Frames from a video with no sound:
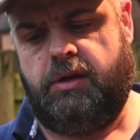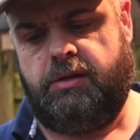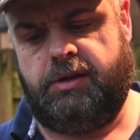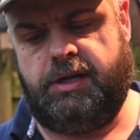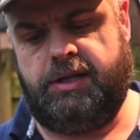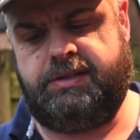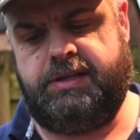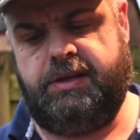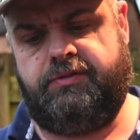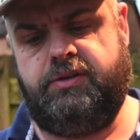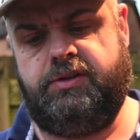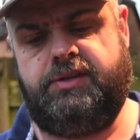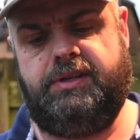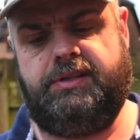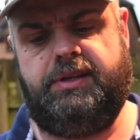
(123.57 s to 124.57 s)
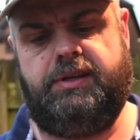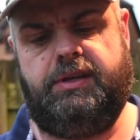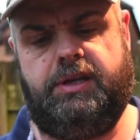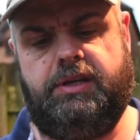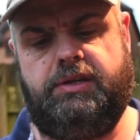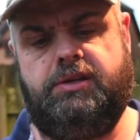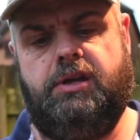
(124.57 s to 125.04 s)
There is differences in
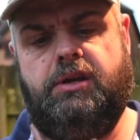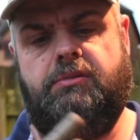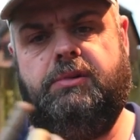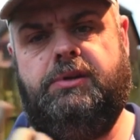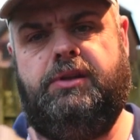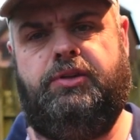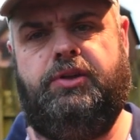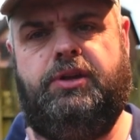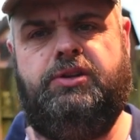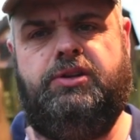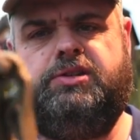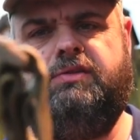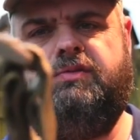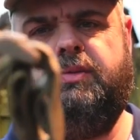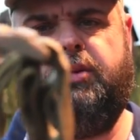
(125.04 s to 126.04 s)
these with the thickness of the